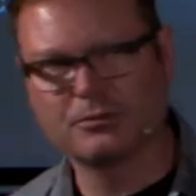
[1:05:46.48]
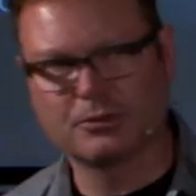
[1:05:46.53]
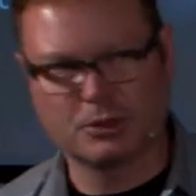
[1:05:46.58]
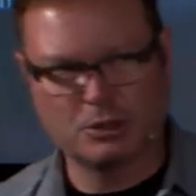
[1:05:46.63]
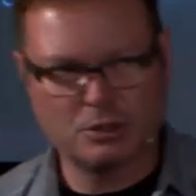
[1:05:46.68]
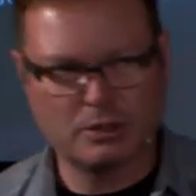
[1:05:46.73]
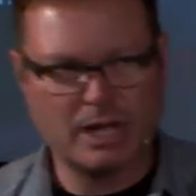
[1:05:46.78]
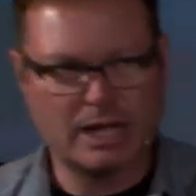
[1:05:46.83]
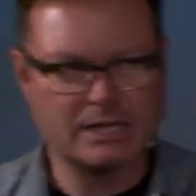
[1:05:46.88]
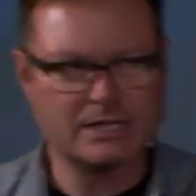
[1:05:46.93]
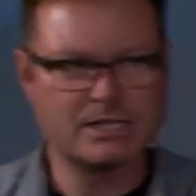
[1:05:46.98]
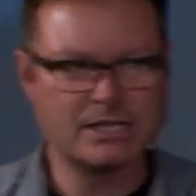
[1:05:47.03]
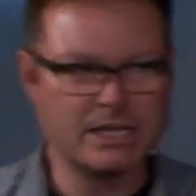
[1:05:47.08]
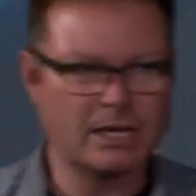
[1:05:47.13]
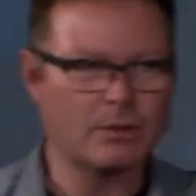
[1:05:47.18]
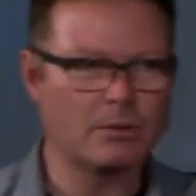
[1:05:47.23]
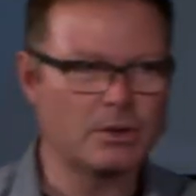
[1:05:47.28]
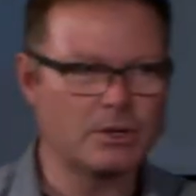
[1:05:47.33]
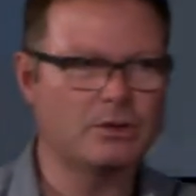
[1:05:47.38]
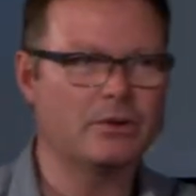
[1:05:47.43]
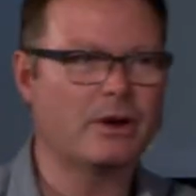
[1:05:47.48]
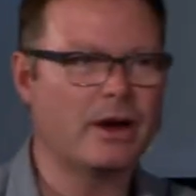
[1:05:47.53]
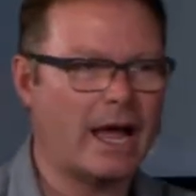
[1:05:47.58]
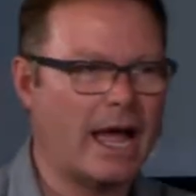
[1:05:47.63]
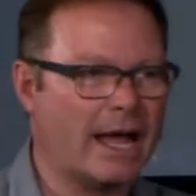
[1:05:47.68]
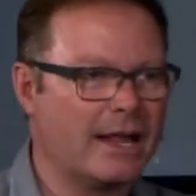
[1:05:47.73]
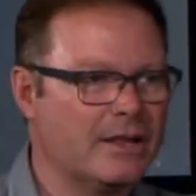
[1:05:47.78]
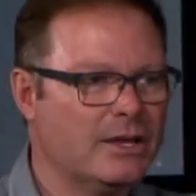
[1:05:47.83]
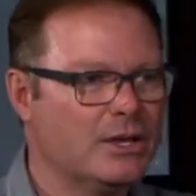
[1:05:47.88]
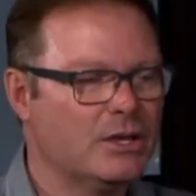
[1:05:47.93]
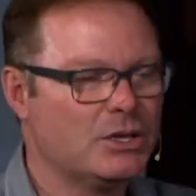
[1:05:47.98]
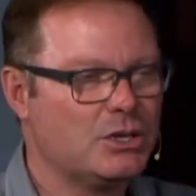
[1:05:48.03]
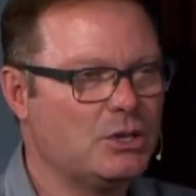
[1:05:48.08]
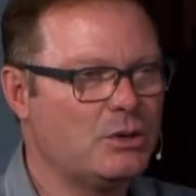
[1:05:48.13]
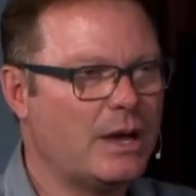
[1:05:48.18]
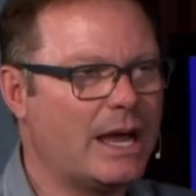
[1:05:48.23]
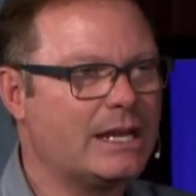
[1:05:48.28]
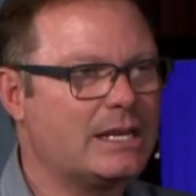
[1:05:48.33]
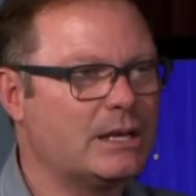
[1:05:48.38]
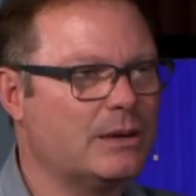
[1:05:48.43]
for you guys to get where you're at, you
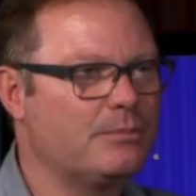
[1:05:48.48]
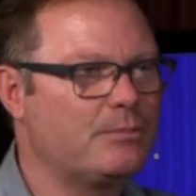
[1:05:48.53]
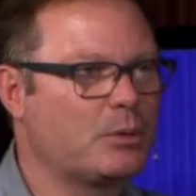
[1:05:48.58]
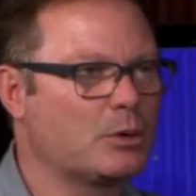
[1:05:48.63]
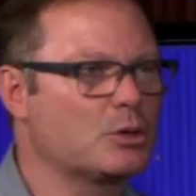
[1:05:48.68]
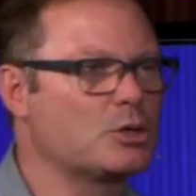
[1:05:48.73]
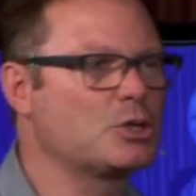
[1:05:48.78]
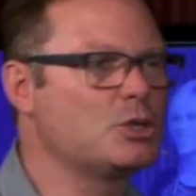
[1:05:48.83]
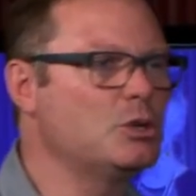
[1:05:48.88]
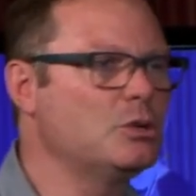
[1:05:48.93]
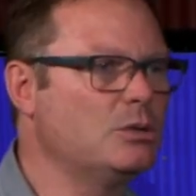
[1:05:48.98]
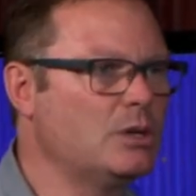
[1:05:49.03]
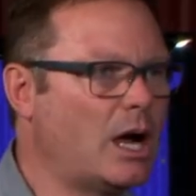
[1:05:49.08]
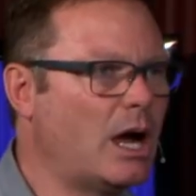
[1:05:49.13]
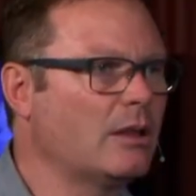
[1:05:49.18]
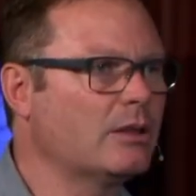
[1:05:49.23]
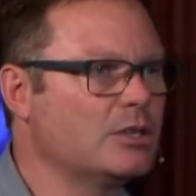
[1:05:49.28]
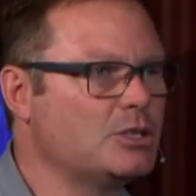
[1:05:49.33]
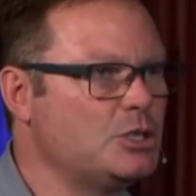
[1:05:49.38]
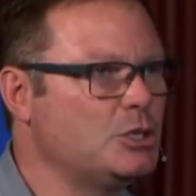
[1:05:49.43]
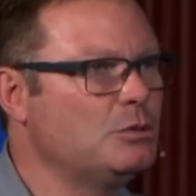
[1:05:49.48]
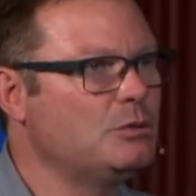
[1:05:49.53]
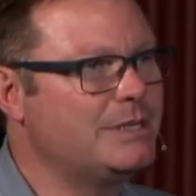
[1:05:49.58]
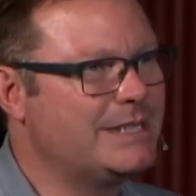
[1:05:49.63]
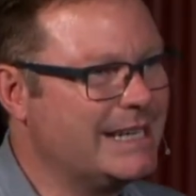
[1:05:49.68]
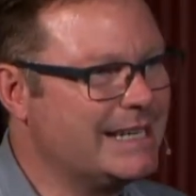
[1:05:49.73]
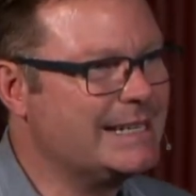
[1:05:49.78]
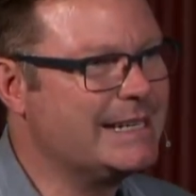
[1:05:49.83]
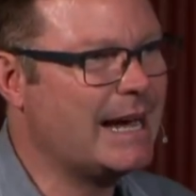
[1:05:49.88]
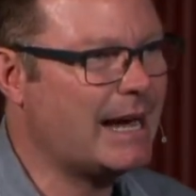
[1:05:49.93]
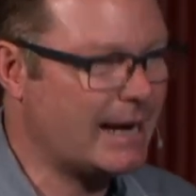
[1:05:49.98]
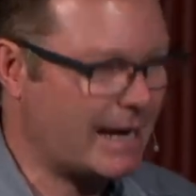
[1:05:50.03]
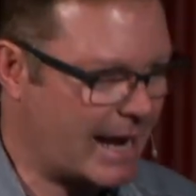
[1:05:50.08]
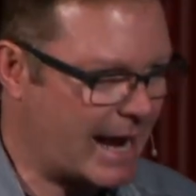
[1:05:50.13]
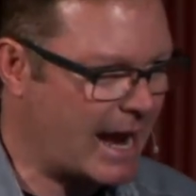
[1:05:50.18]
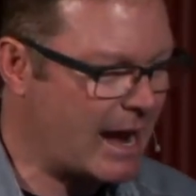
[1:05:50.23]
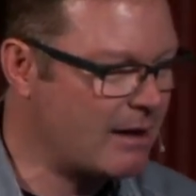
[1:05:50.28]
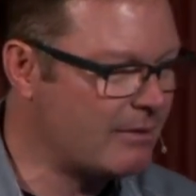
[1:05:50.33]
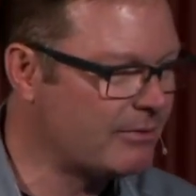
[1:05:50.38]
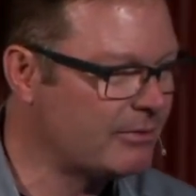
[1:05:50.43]
had to pursue knowledge you did not
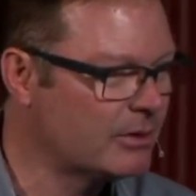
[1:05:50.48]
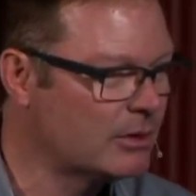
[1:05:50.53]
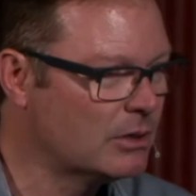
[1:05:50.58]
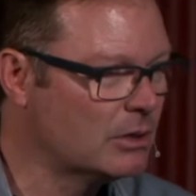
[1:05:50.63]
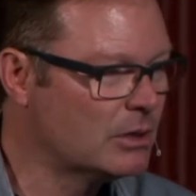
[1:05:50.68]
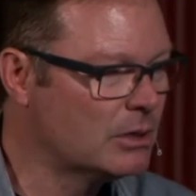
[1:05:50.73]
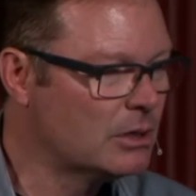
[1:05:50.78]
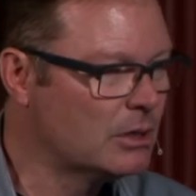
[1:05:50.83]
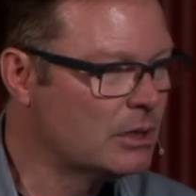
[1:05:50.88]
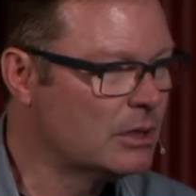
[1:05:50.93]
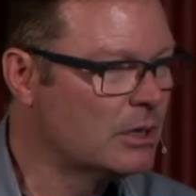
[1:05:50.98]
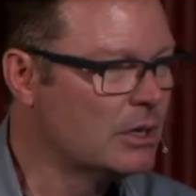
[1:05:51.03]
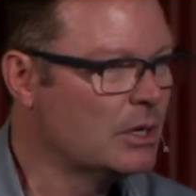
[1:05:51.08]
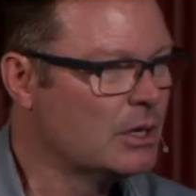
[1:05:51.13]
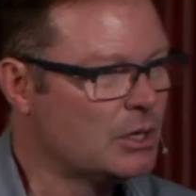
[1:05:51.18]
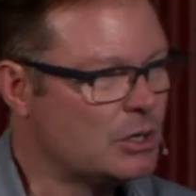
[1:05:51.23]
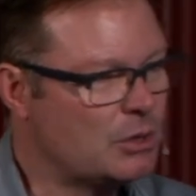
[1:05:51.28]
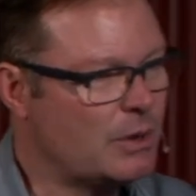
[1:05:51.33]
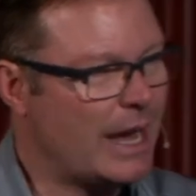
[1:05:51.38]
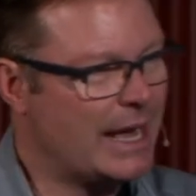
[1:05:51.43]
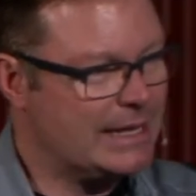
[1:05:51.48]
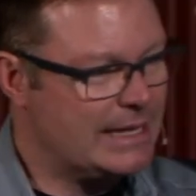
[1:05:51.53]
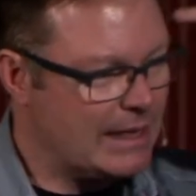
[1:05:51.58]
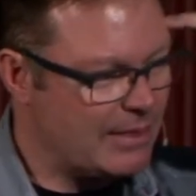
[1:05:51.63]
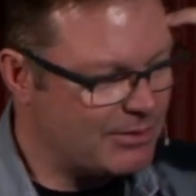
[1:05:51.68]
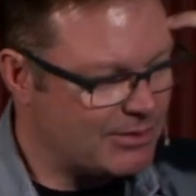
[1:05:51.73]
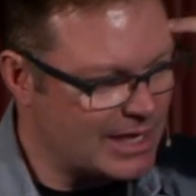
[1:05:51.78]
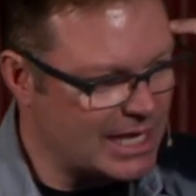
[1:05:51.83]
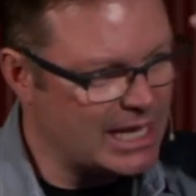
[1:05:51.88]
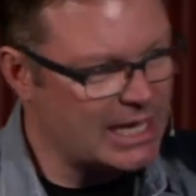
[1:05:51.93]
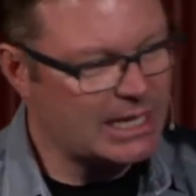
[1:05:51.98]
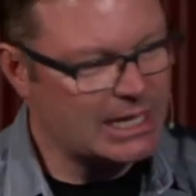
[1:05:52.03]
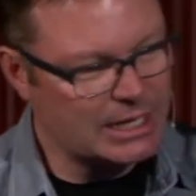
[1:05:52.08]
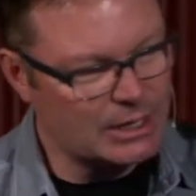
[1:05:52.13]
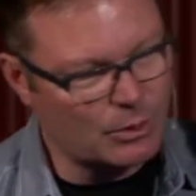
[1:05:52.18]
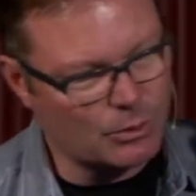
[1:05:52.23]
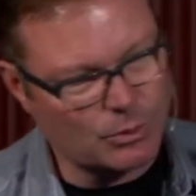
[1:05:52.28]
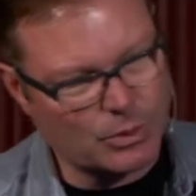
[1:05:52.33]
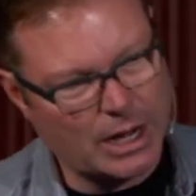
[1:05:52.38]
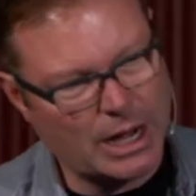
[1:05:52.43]
have. You had to think in
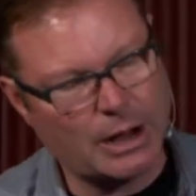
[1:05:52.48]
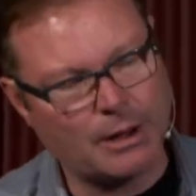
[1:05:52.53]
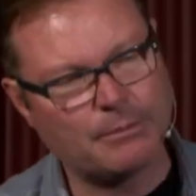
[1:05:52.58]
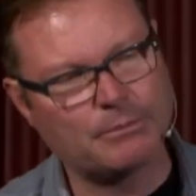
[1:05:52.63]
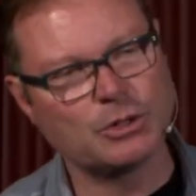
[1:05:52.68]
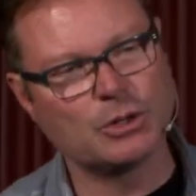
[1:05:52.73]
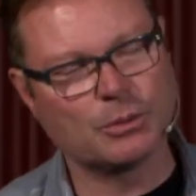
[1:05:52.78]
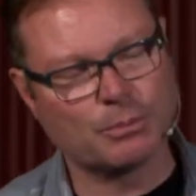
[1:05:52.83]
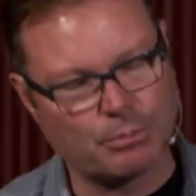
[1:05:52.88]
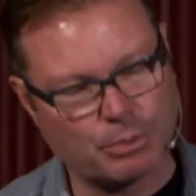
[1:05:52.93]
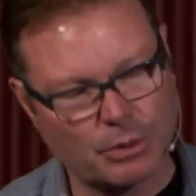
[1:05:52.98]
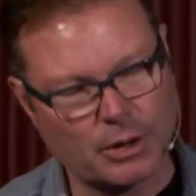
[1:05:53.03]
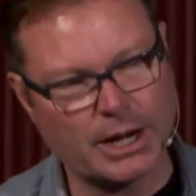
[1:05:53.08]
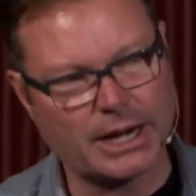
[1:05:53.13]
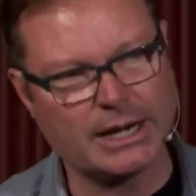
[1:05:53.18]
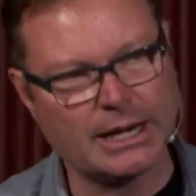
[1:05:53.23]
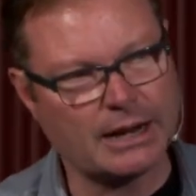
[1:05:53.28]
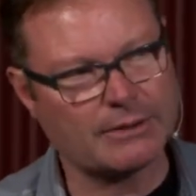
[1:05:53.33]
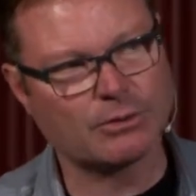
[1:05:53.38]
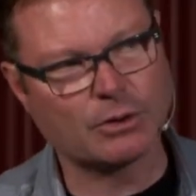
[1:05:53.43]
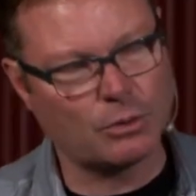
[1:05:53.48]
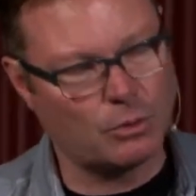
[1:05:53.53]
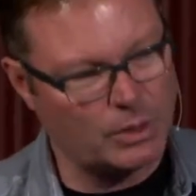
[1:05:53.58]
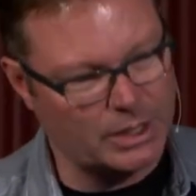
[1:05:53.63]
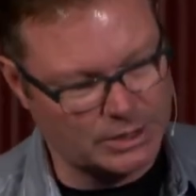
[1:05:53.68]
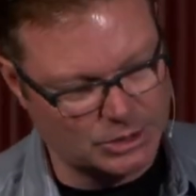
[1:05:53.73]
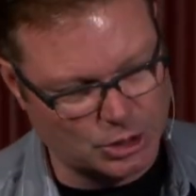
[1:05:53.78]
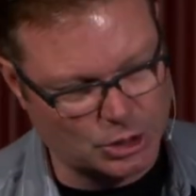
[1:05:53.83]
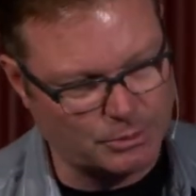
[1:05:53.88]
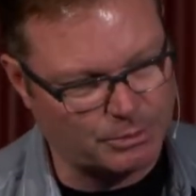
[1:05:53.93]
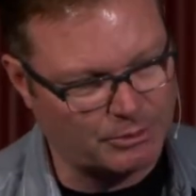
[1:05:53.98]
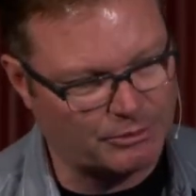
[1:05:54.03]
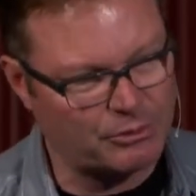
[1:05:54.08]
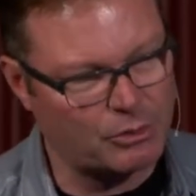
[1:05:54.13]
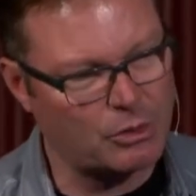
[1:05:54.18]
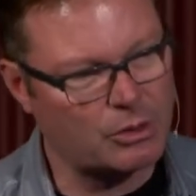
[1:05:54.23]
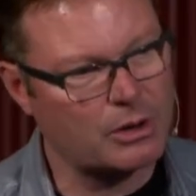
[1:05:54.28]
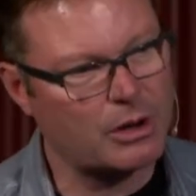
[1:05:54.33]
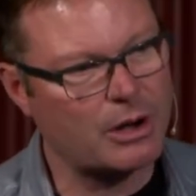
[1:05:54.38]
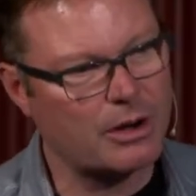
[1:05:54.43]
a realm your brain never went to
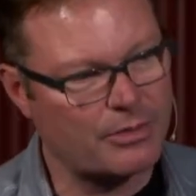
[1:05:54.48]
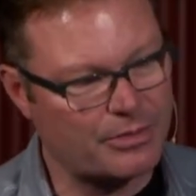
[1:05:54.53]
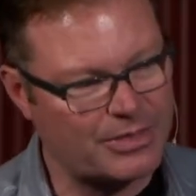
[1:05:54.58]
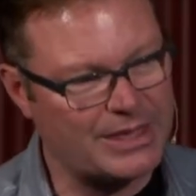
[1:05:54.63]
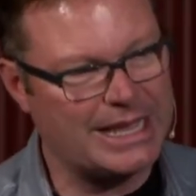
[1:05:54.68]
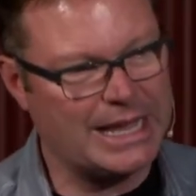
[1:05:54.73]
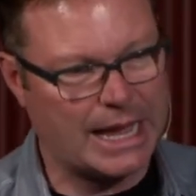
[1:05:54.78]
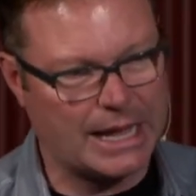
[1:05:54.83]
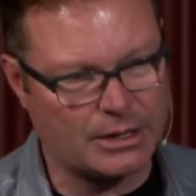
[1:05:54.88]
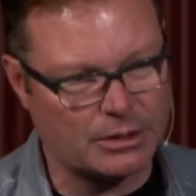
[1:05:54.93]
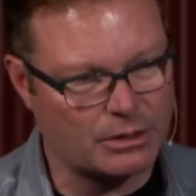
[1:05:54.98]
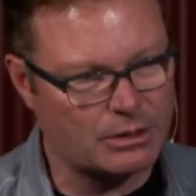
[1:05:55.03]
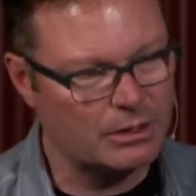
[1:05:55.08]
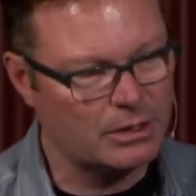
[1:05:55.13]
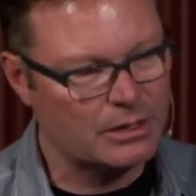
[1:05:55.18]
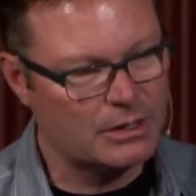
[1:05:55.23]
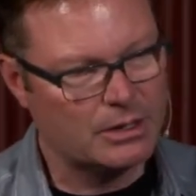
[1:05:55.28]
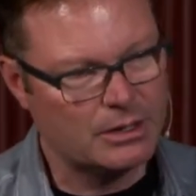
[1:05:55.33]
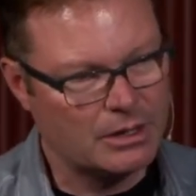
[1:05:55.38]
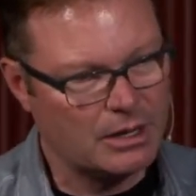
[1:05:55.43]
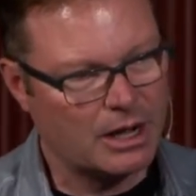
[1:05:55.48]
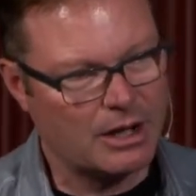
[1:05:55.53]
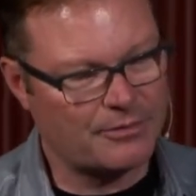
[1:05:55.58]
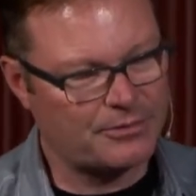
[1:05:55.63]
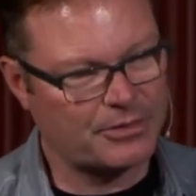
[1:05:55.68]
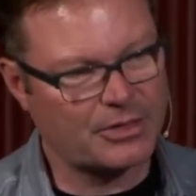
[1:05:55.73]
before, or a theater of